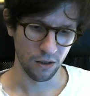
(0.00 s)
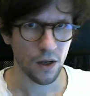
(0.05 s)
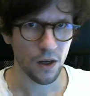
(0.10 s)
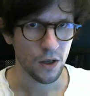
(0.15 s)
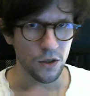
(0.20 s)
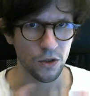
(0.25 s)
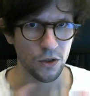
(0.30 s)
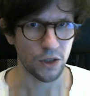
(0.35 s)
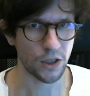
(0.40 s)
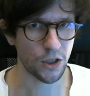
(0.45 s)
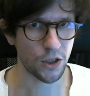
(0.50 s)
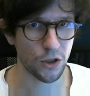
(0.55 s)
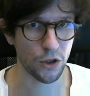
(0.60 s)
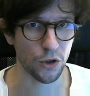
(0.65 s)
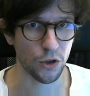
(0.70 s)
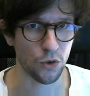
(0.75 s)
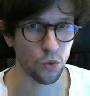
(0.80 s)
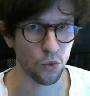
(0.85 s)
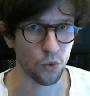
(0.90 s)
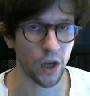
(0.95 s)
So this is
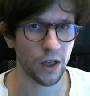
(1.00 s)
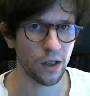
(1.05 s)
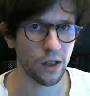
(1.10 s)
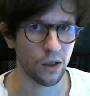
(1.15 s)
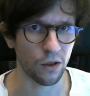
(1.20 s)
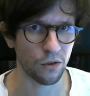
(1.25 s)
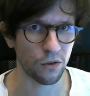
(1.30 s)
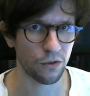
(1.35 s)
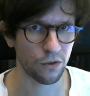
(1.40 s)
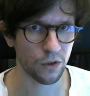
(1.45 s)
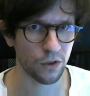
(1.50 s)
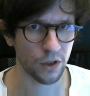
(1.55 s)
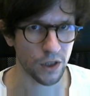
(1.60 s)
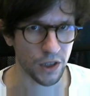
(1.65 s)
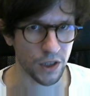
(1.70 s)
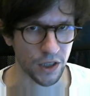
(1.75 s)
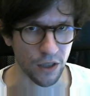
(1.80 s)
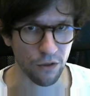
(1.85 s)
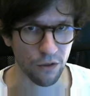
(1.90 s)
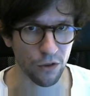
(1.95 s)
just one of
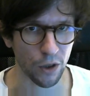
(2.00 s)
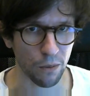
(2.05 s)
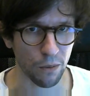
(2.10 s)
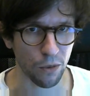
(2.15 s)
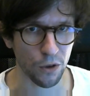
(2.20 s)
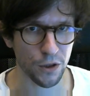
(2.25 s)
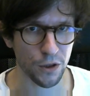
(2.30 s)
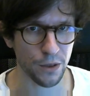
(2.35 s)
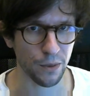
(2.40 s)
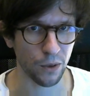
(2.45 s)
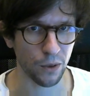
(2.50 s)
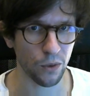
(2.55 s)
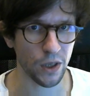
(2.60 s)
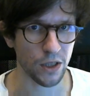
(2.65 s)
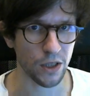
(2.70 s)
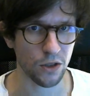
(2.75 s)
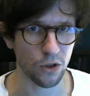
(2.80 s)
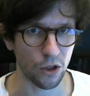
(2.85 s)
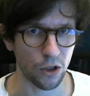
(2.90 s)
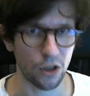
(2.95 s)
several possible
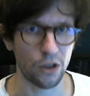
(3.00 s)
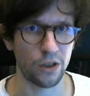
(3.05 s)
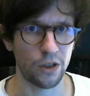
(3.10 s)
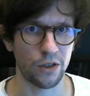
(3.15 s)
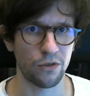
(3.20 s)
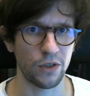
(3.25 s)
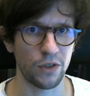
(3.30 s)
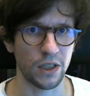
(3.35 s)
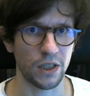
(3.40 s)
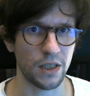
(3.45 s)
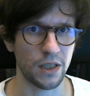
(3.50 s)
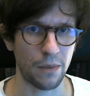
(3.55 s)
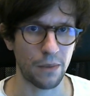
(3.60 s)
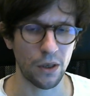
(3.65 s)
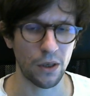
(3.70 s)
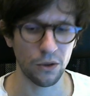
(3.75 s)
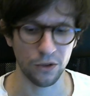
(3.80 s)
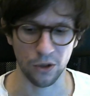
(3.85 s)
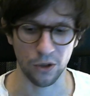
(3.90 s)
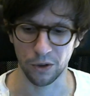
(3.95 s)
ways to learn things
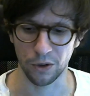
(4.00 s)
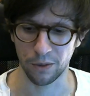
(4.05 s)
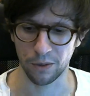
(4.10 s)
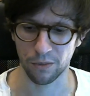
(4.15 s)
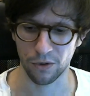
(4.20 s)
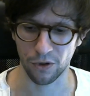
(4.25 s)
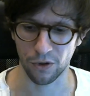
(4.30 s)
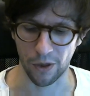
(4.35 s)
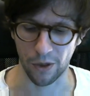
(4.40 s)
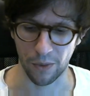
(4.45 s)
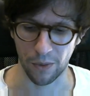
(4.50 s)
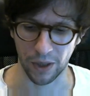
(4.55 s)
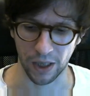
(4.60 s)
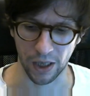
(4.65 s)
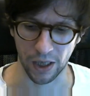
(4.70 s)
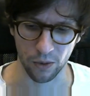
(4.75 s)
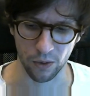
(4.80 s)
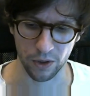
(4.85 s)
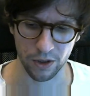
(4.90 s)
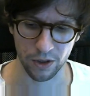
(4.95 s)
about the Odin programming
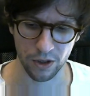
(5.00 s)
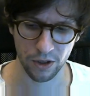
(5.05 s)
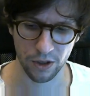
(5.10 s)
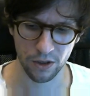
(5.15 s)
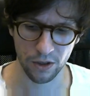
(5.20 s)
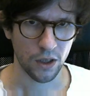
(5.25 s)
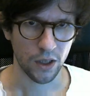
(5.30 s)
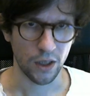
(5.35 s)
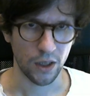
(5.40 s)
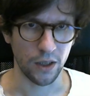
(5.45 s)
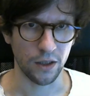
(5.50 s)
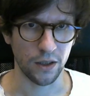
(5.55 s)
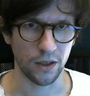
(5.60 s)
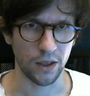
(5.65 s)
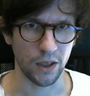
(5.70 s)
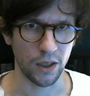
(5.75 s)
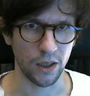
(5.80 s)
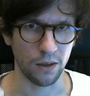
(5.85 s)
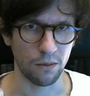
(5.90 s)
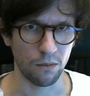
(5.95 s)
language. In
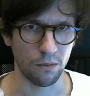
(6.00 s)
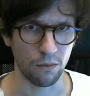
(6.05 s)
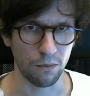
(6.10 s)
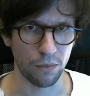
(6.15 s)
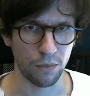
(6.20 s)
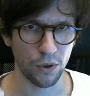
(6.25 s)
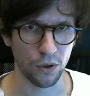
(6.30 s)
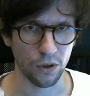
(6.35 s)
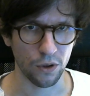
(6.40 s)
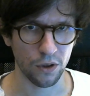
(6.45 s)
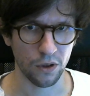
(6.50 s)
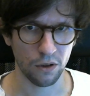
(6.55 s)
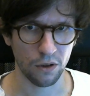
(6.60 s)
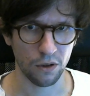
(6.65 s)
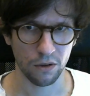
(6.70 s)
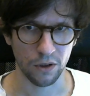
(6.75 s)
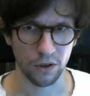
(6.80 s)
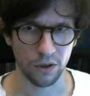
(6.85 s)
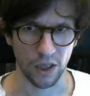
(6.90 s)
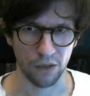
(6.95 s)
the book
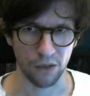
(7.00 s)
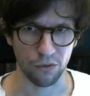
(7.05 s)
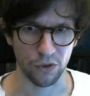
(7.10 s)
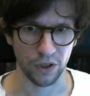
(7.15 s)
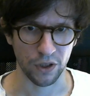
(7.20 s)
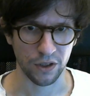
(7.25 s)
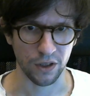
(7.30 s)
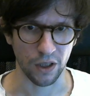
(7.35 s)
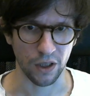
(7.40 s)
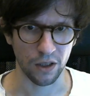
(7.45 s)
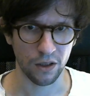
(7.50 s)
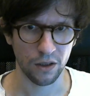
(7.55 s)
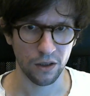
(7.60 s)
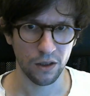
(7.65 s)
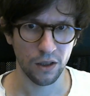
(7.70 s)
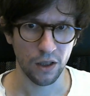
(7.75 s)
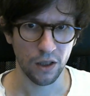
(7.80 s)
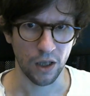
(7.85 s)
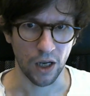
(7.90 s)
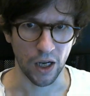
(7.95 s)
that I've written,
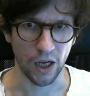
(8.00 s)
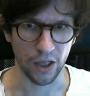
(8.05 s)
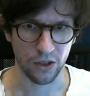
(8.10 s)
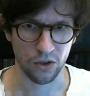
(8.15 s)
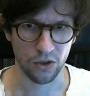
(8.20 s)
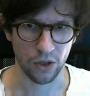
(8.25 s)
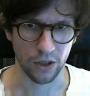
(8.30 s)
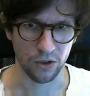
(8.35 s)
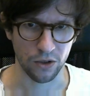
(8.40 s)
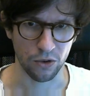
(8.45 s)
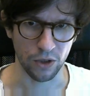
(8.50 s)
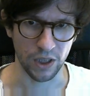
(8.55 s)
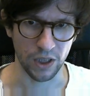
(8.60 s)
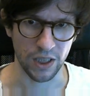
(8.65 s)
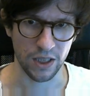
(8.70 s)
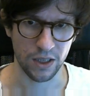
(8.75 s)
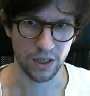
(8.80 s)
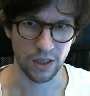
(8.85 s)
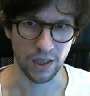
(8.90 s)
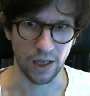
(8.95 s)
I try to
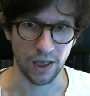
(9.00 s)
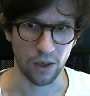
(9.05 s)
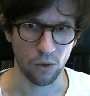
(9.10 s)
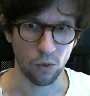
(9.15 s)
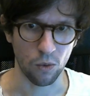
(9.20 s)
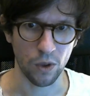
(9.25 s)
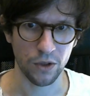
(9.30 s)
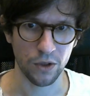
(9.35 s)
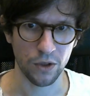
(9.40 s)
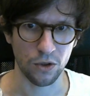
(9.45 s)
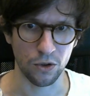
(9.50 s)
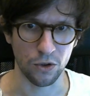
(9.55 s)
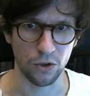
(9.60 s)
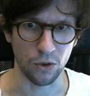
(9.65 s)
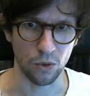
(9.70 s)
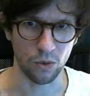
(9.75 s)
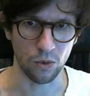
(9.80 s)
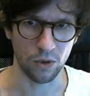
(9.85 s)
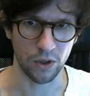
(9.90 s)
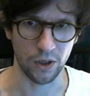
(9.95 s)
list like what to
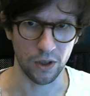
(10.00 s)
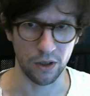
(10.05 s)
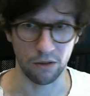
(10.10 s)
do.